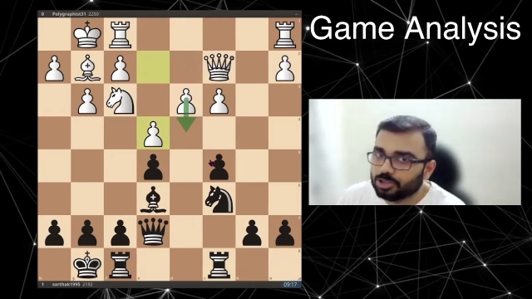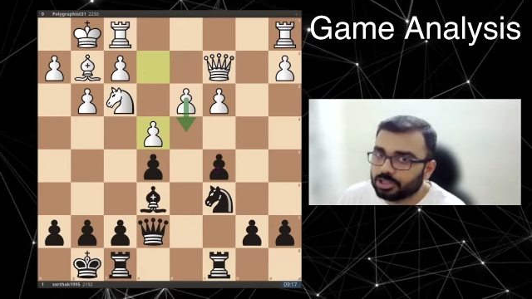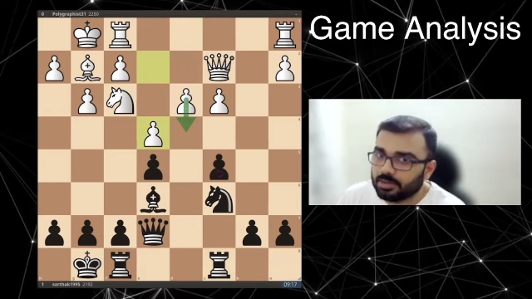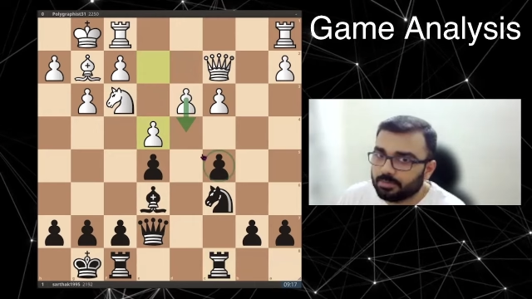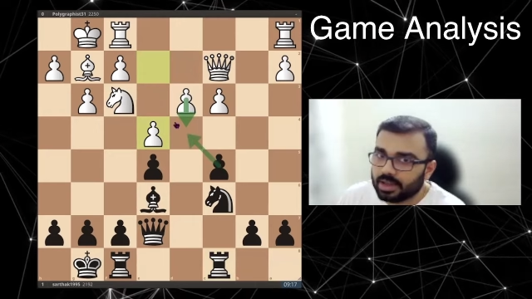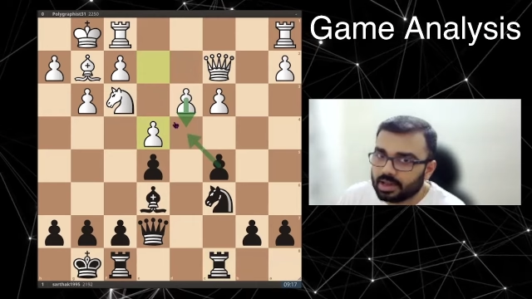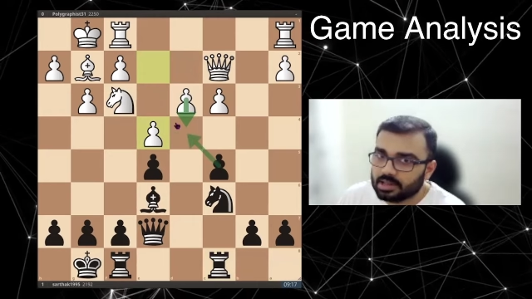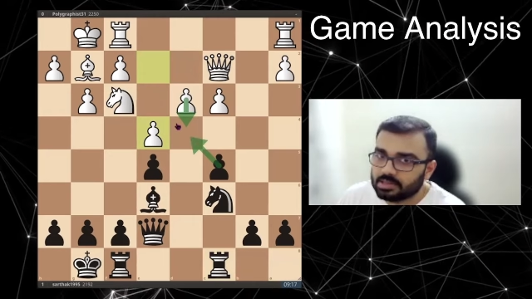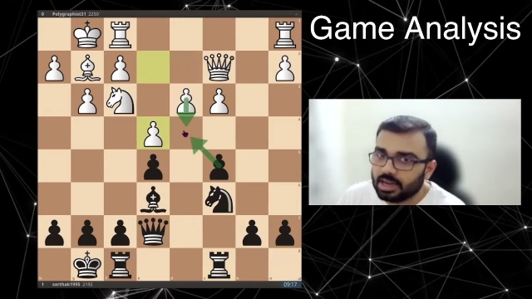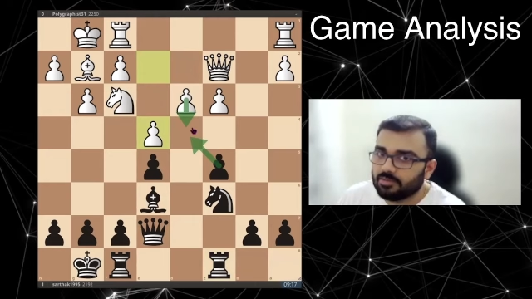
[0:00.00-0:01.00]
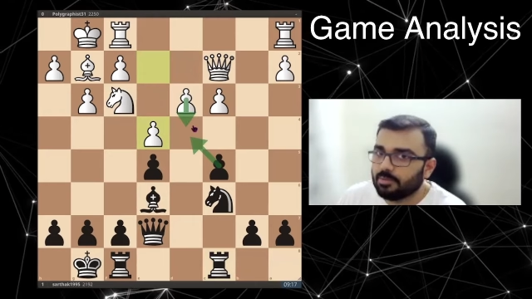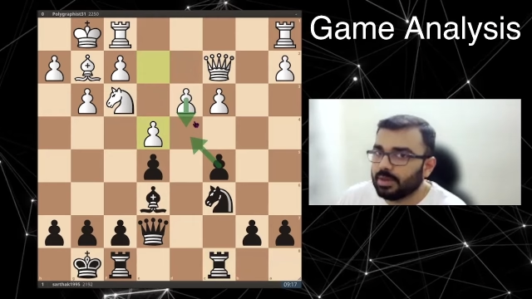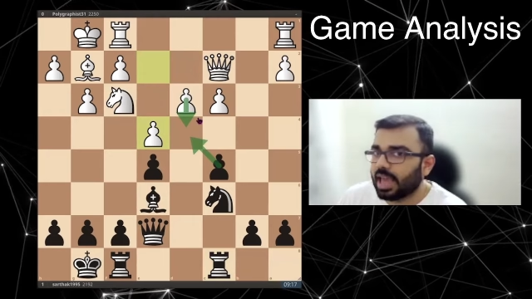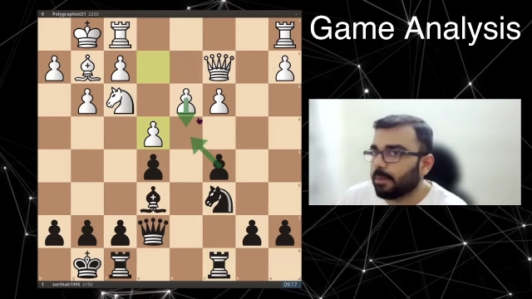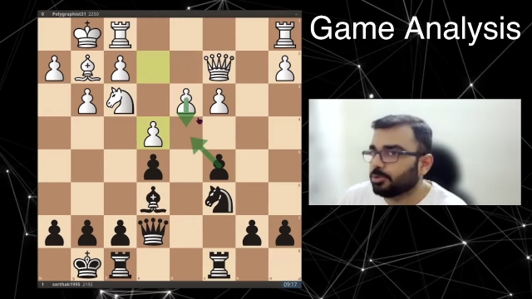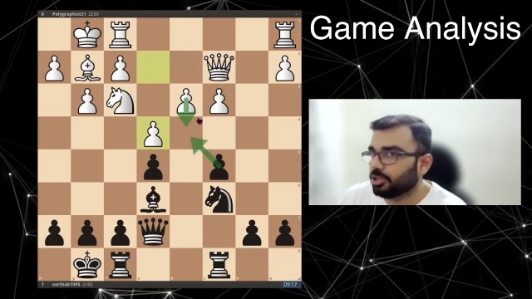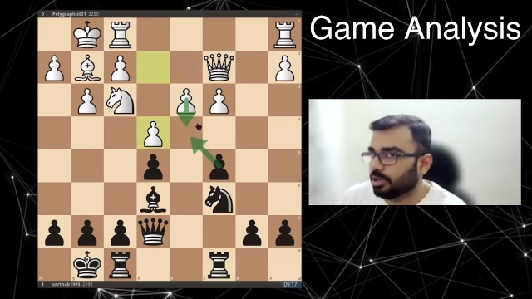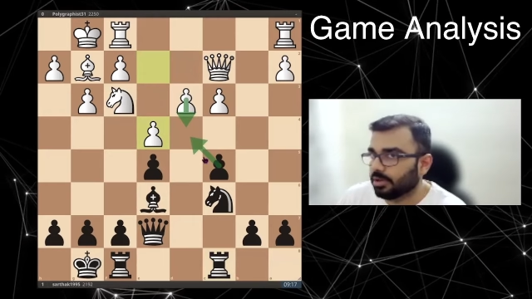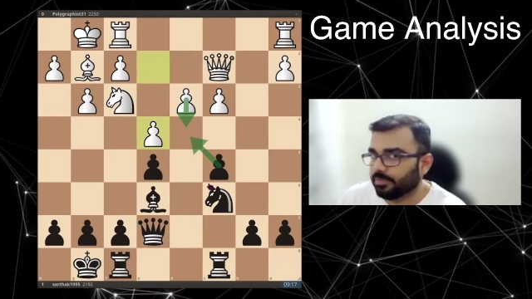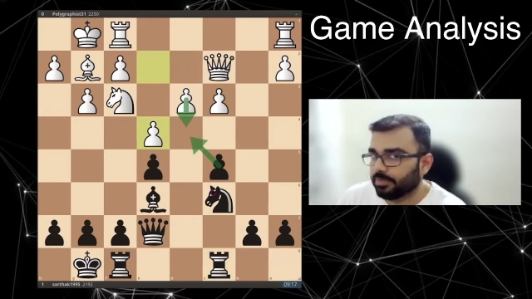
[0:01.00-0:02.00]
push it because it will be
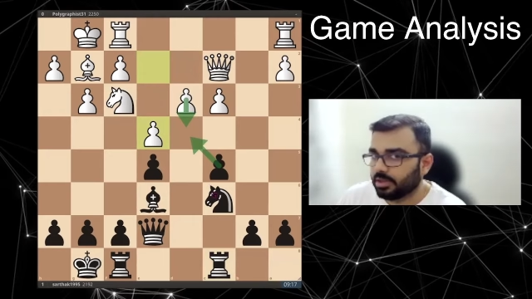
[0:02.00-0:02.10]
captured.